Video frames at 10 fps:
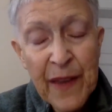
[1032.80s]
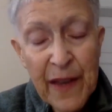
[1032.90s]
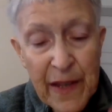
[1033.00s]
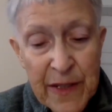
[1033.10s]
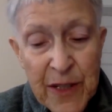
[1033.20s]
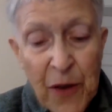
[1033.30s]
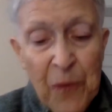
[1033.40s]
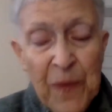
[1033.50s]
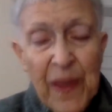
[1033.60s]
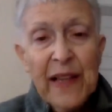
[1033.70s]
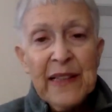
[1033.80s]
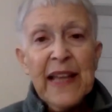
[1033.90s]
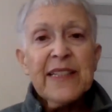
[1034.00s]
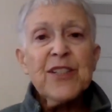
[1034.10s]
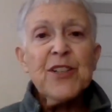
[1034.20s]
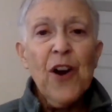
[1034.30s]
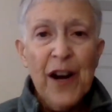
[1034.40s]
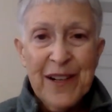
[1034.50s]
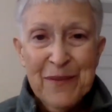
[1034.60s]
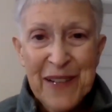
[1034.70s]
So let's
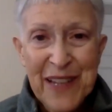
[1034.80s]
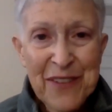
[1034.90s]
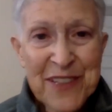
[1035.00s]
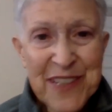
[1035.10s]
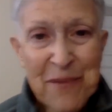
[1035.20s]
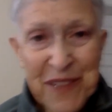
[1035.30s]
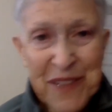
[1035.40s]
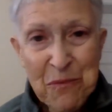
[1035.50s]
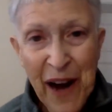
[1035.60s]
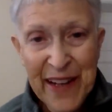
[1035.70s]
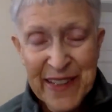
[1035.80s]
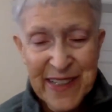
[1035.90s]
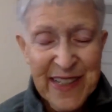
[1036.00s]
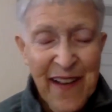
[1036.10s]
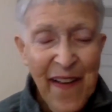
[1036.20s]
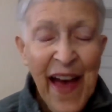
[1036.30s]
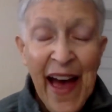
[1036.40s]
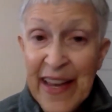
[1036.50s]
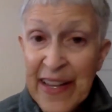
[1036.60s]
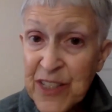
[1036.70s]
start. I'm going to give you something to practice.
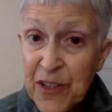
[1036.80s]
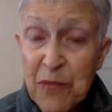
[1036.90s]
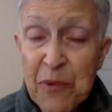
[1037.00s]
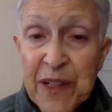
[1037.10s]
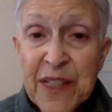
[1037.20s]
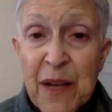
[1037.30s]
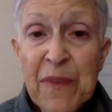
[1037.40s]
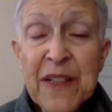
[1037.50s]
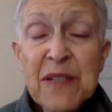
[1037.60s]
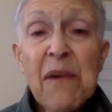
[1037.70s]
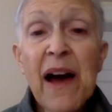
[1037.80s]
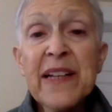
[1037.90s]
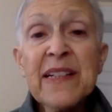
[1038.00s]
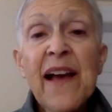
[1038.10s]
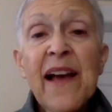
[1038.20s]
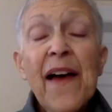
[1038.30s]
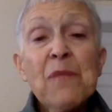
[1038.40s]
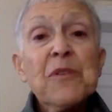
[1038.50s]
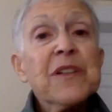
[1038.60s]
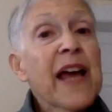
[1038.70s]
I asked you to bring something to mind.
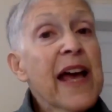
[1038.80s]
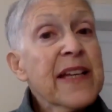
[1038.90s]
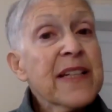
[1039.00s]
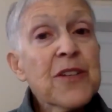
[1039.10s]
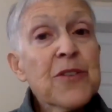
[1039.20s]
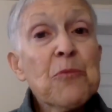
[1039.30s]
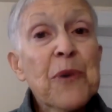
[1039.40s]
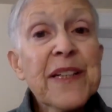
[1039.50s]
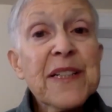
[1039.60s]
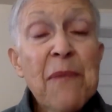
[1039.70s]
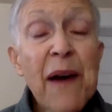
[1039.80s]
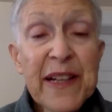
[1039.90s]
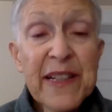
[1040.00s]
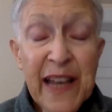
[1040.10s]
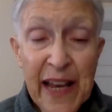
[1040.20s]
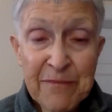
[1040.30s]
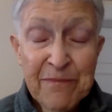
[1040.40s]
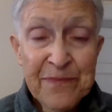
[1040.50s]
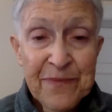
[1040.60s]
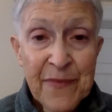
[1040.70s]
I'm going to ask you to bring it to mind again.
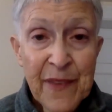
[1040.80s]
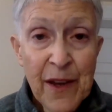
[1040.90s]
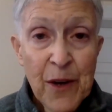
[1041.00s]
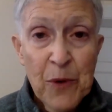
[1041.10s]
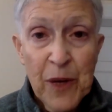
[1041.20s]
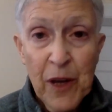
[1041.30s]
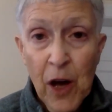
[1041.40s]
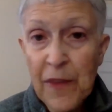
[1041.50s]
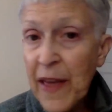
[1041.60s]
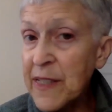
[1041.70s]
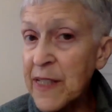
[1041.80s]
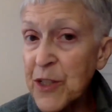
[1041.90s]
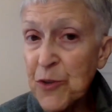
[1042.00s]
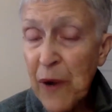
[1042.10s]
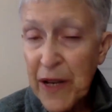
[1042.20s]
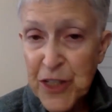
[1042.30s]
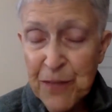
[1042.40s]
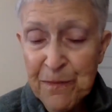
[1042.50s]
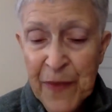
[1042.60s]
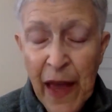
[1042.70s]
Recall that
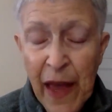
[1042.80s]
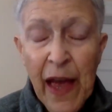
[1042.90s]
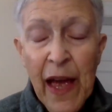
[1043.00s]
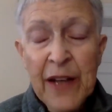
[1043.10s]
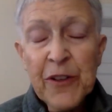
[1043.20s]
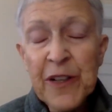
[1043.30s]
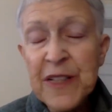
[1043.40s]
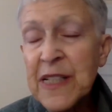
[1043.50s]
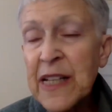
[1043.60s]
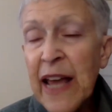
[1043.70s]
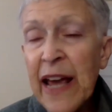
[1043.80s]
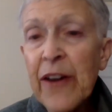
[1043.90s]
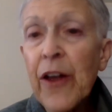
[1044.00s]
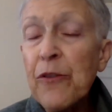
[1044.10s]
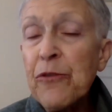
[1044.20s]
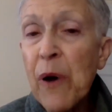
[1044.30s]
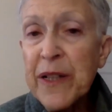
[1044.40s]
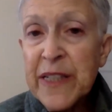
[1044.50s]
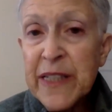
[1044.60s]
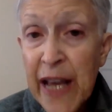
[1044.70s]
situation. And on a scale of
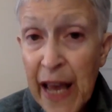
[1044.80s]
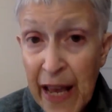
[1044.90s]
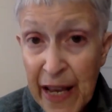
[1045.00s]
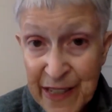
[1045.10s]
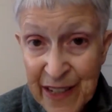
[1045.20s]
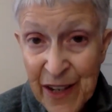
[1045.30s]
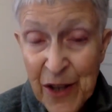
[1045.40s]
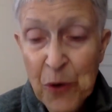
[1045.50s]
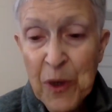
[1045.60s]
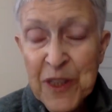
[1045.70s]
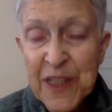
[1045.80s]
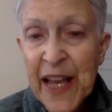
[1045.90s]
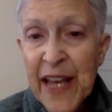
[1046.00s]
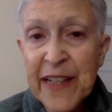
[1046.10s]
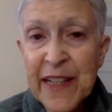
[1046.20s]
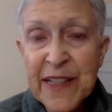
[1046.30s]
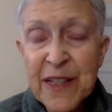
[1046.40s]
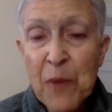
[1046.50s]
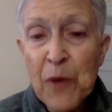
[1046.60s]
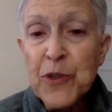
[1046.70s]
1 to 10, where 10 is the
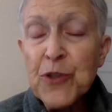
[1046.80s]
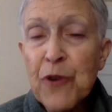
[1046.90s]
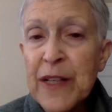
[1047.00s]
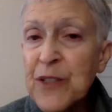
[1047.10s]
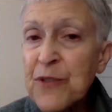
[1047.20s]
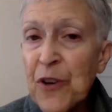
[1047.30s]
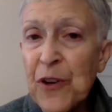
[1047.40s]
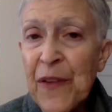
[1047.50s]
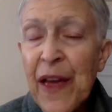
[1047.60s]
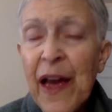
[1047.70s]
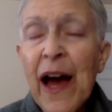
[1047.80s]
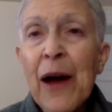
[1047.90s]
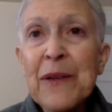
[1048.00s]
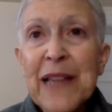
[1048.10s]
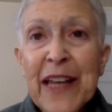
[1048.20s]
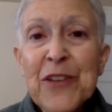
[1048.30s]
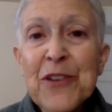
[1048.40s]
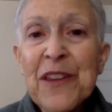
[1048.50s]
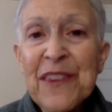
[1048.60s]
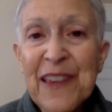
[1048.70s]
most stressful, I would like you
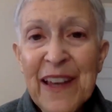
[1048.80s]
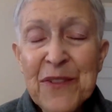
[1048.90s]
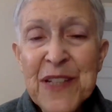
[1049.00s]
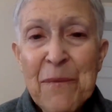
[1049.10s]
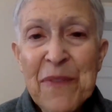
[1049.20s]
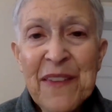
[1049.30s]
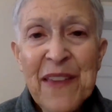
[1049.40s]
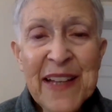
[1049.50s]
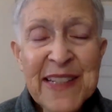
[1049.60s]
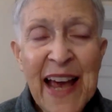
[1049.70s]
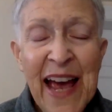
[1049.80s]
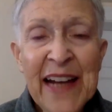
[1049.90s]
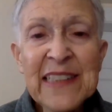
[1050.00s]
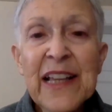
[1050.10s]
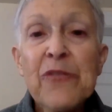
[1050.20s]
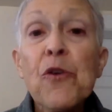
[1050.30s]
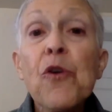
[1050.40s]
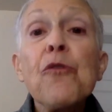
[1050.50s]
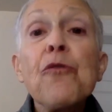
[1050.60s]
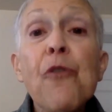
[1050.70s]
to think of something that's at a level
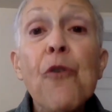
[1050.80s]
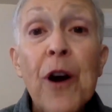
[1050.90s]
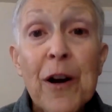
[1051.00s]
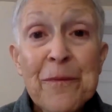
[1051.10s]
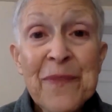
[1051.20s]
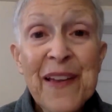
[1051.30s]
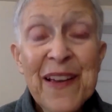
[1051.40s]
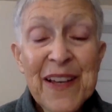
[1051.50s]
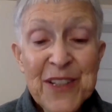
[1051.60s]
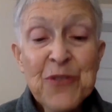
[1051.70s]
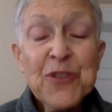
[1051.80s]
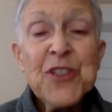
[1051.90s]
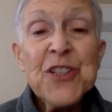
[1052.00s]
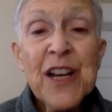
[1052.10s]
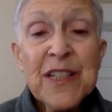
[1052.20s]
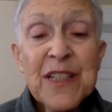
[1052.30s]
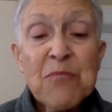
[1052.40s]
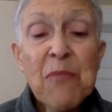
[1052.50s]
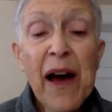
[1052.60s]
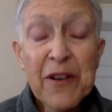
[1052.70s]
4. So just
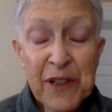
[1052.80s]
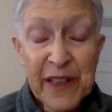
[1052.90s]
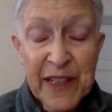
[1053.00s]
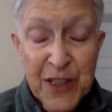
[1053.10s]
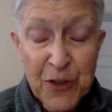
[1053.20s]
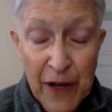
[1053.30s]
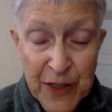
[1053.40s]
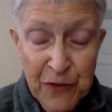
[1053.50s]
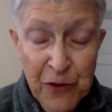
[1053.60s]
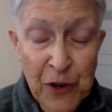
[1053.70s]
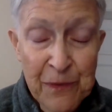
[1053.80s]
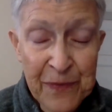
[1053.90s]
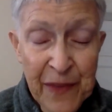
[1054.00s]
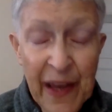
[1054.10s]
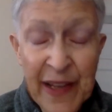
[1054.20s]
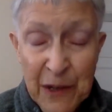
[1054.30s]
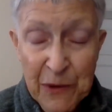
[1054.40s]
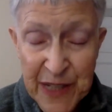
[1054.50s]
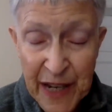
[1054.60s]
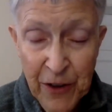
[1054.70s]
moderately stressful, as I
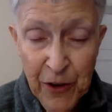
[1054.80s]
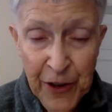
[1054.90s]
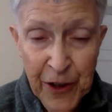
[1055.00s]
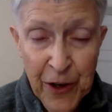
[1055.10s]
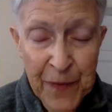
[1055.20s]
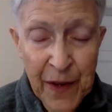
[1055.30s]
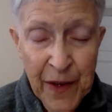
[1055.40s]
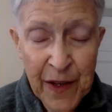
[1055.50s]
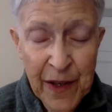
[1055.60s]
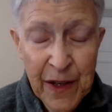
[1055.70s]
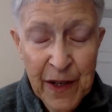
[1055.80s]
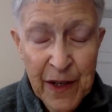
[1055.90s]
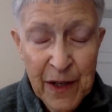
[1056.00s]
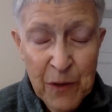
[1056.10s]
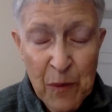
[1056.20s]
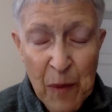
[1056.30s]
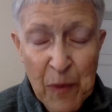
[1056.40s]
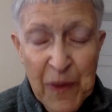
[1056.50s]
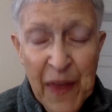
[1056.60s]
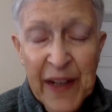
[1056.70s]
said earlier. Remember
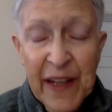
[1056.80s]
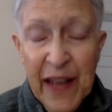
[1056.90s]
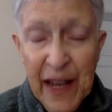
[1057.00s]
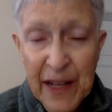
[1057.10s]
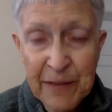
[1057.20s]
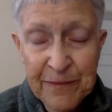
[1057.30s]
that again.